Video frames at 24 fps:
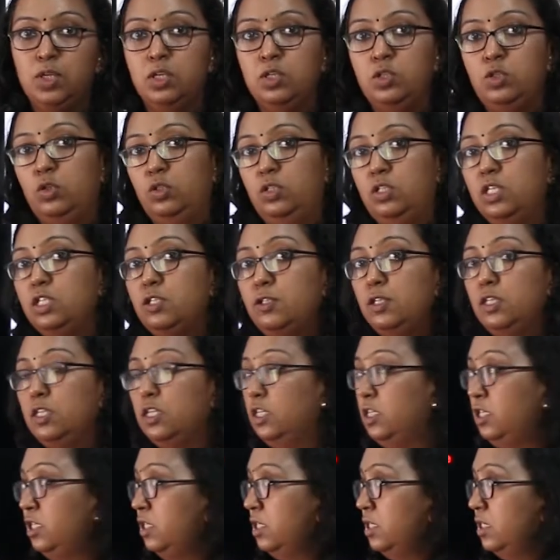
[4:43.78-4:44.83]
So this
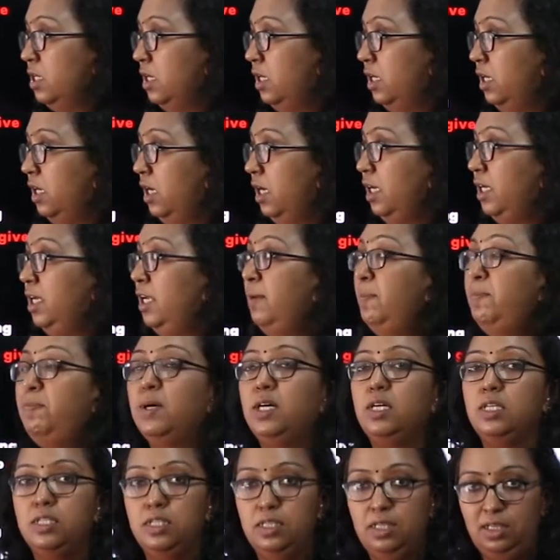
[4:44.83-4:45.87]
is a key
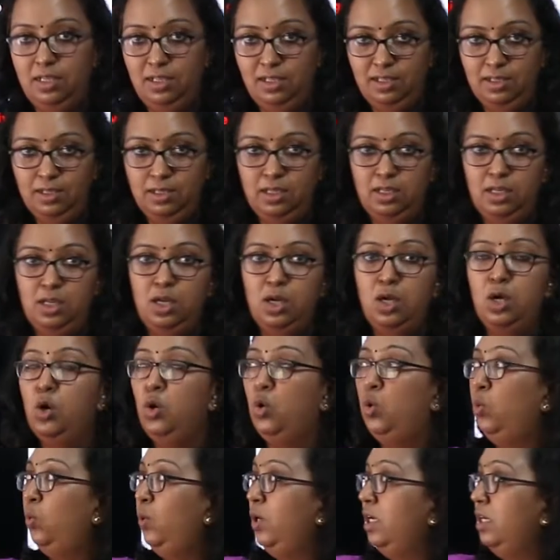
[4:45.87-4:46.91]
person
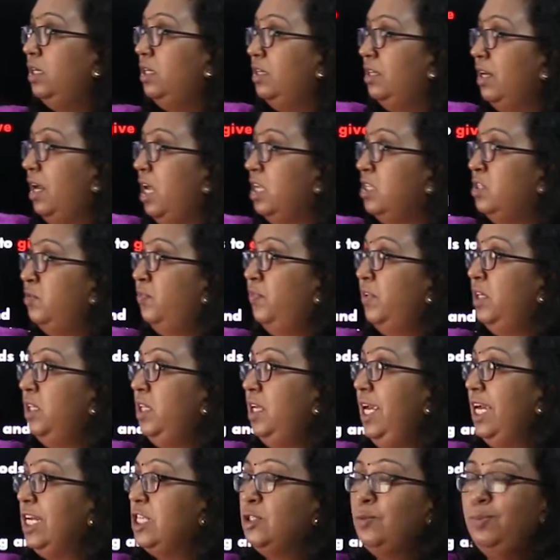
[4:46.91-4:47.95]
who will transfer
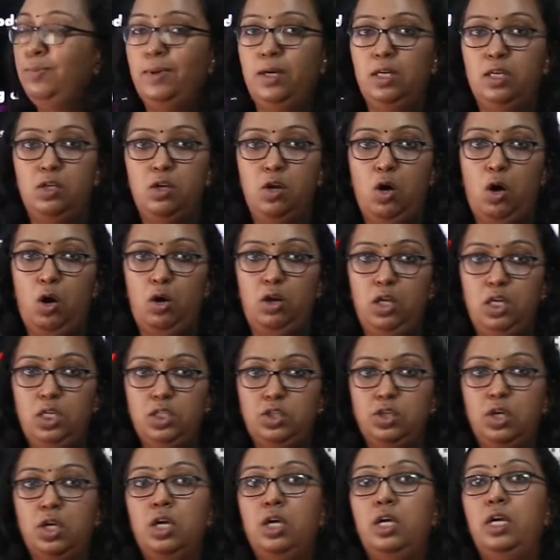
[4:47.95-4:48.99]
the expert knowledge
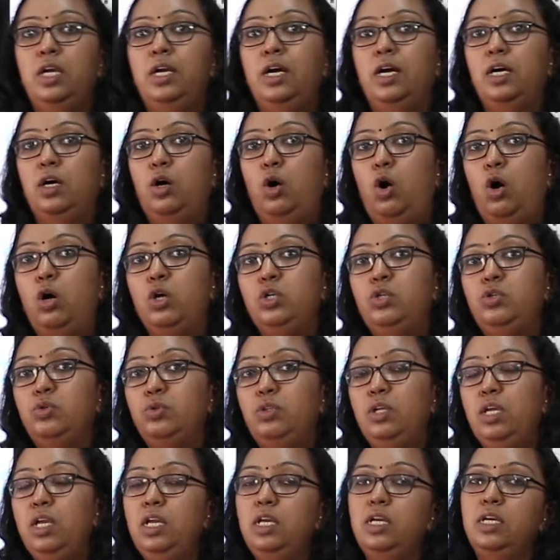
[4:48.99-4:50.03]
onto
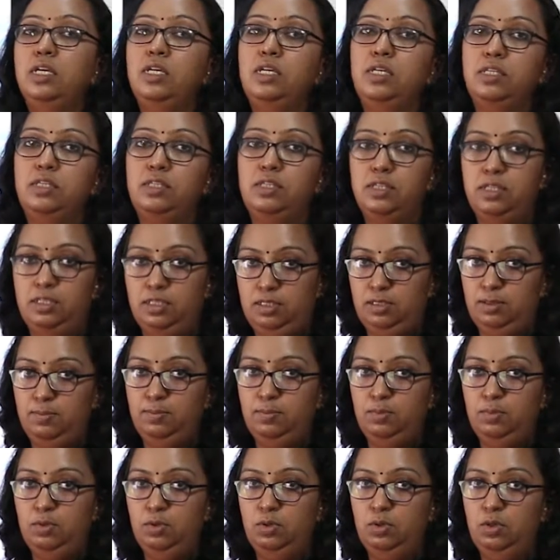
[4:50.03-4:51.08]
the system,
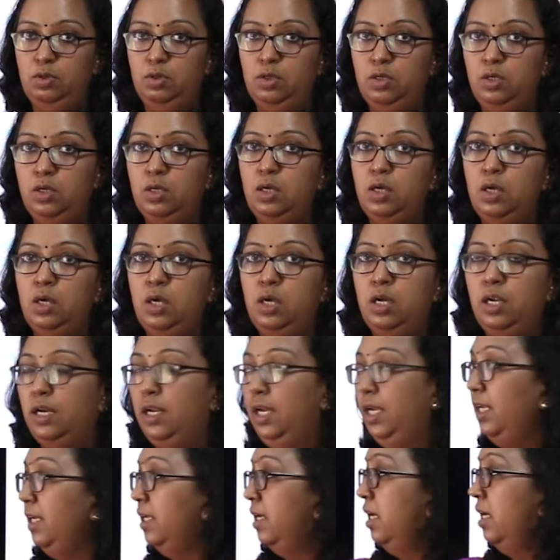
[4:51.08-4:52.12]

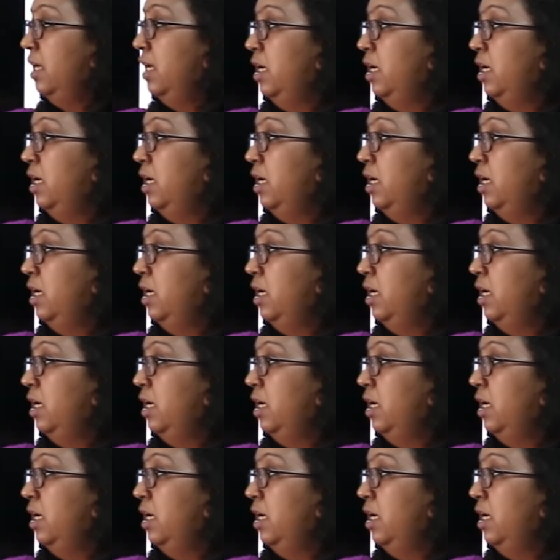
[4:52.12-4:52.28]
right?